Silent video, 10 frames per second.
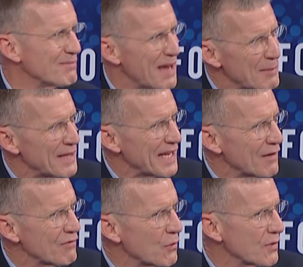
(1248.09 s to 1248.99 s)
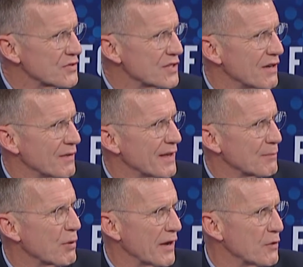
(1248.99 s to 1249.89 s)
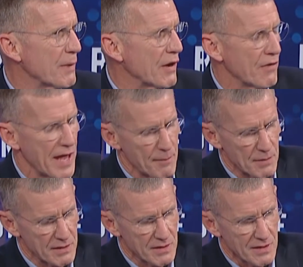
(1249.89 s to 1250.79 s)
maybe the Air Force. You know, they probably do better than that.